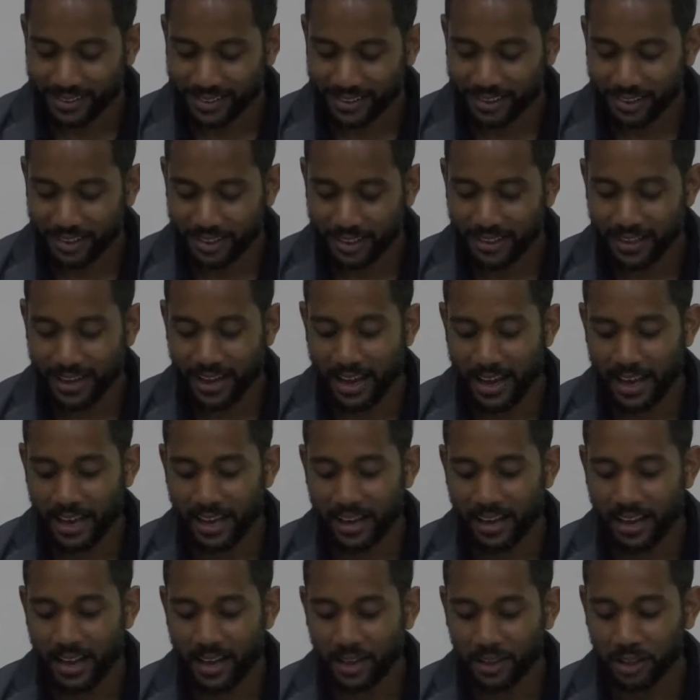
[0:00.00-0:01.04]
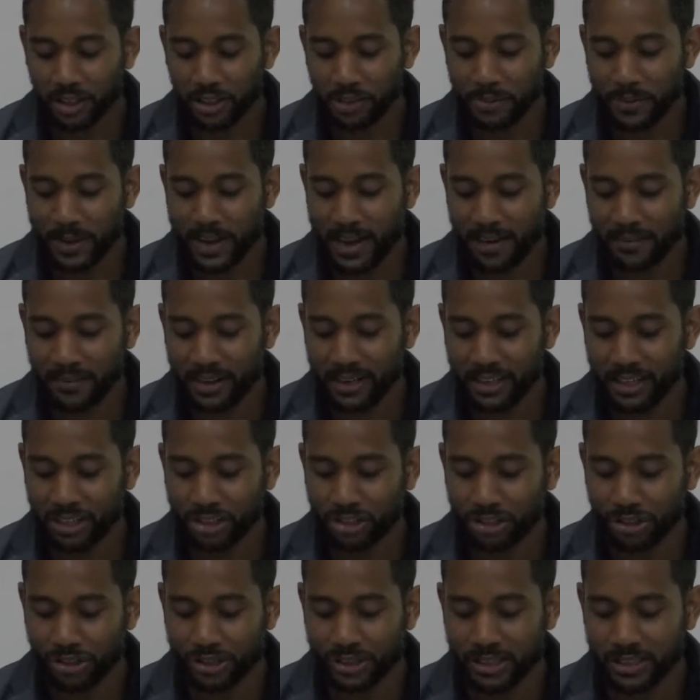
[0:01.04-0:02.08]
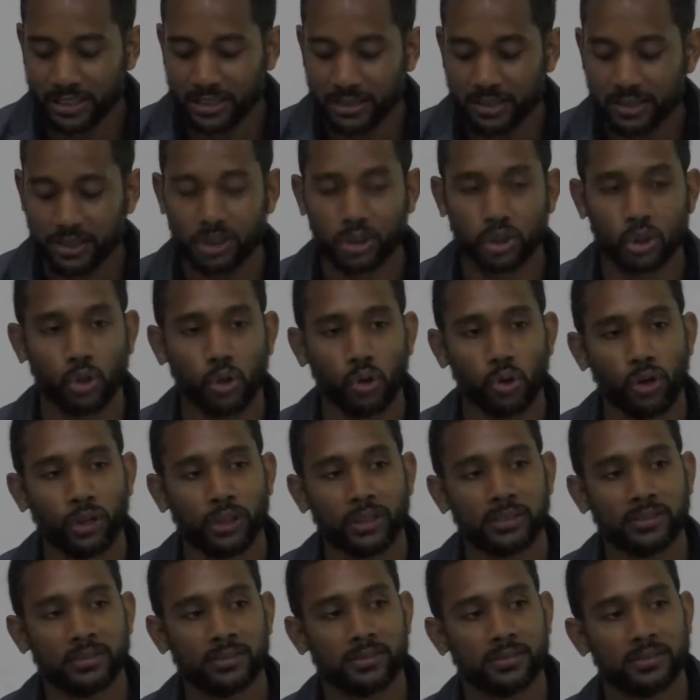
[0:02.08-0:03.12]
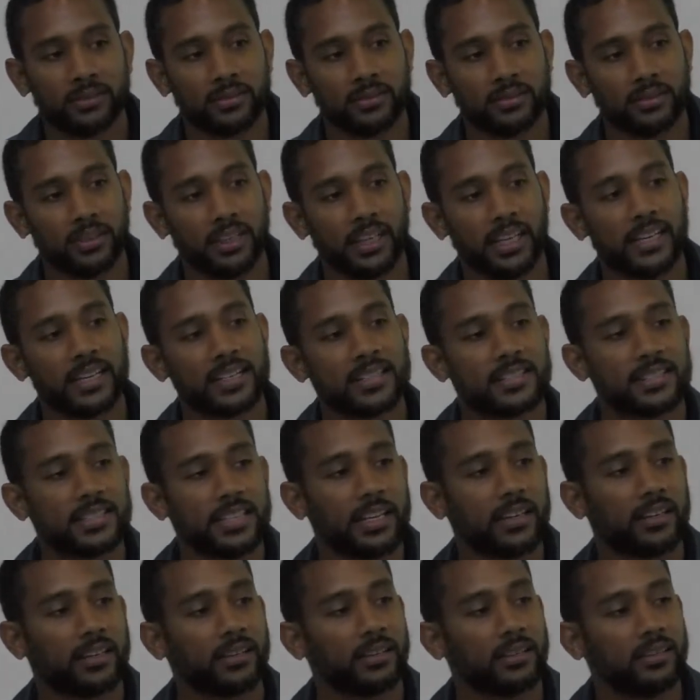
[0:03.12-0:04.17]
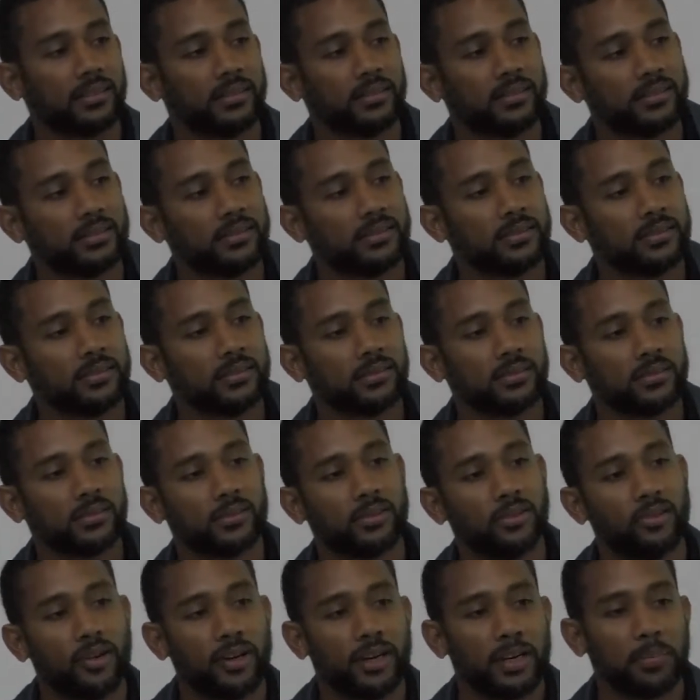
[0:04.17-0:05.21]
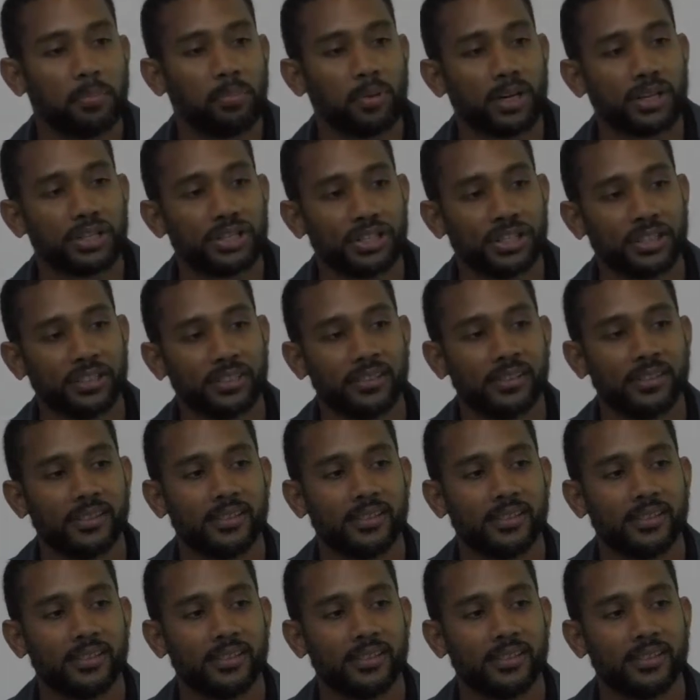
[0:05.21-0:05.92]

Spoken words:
Okay, did we have any trees drawn in a sink or depression?